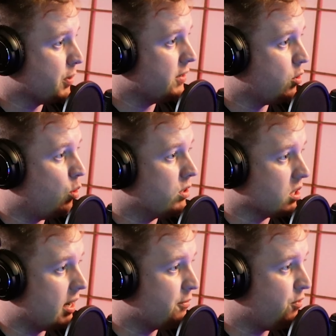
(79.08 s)
it was pretty cool. It
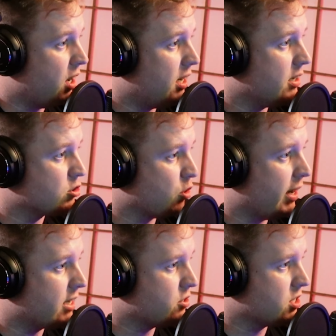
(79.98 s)
was a lot of fun. It was a
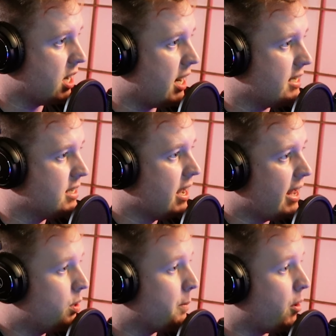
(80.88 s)
great exercise.
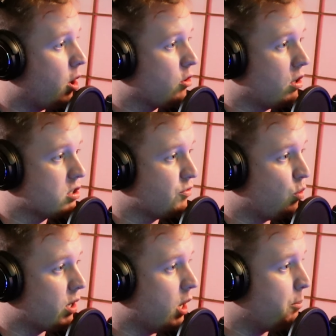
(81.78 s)
Put a bar across the
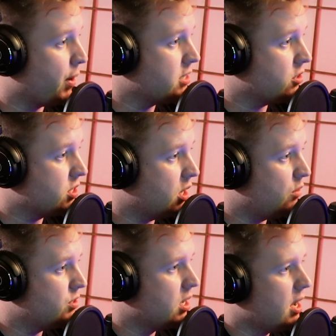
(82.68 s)
floor to help brace
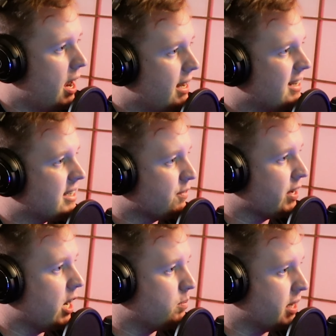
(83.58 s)
ourselves, and that definitely
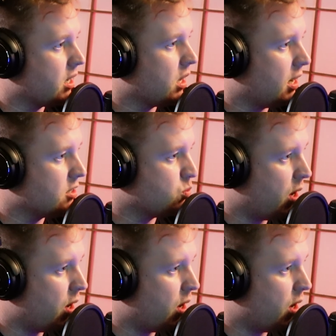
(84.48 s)
helped out a lot as